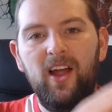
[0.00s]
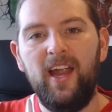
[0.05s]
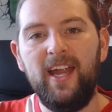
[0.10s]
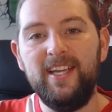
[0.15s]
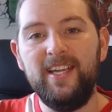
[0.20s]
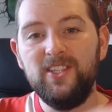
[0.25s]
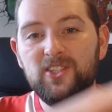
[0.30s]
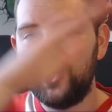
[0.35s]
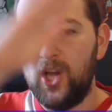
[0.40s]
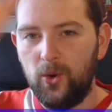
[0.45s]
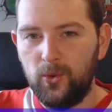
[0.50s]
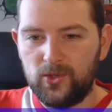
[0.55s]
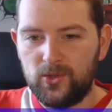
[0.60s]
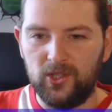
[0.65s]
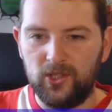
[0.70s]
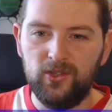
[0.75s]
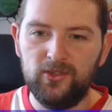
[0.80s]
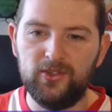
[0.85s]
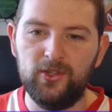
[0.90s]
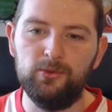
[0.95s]
in
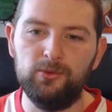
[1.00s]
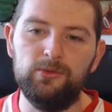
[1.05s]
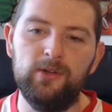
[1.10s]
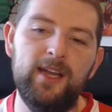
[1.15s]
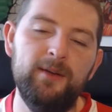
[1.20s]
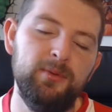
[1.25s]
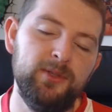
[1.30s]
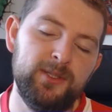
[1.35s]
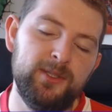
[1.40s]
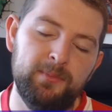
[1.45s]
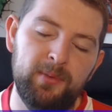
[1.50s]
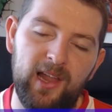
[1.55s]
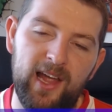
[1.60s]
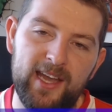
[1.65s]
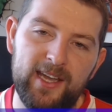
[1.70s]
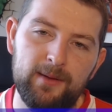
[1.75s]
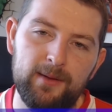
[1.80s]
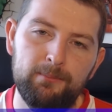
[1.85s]
total that were able to play